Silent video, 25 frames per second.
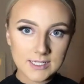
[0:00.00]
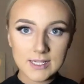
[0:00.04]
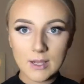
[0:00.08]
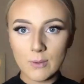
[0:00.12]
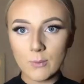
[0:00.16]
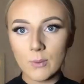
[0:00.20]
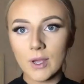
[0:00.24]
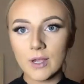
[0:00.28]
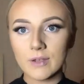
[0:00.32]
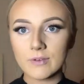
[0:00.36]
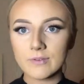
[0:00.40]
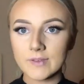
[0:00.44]
that
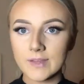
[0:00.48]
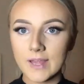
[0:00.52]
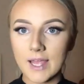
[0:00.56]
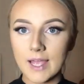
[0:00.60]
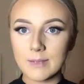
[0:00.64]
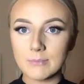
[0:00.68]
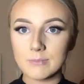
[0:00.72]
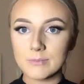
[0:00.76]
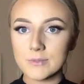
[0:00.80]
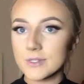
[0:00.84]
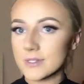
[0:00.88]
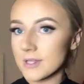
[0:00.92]
work for
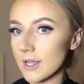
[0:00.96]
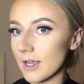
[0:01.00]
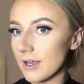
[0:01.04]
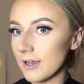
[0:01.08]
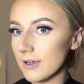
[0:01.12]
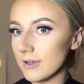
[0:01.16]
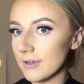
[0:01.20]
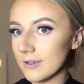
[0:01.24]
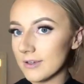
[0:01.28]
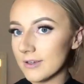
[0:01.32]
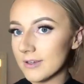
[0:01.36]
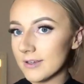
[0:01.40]
them,
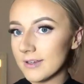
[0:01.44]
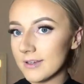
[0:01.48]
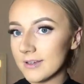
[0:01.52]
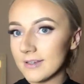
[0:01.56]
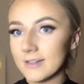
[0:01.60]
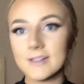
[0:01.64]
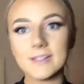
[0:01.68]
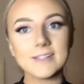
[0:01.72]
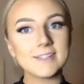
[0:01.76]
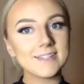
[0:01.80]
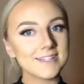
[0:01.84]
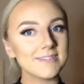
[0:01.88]
so
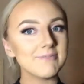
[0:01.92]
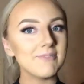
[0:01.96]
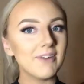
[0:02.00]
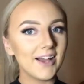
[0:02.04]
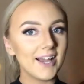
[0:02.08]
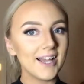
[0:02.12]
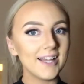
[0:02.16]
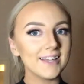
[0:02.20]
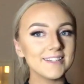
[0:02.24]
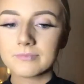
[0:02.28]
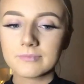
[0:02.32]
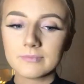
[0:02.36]
this is
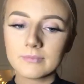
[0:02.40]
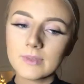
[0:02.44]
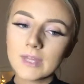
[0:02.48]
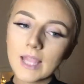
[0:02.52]
mine.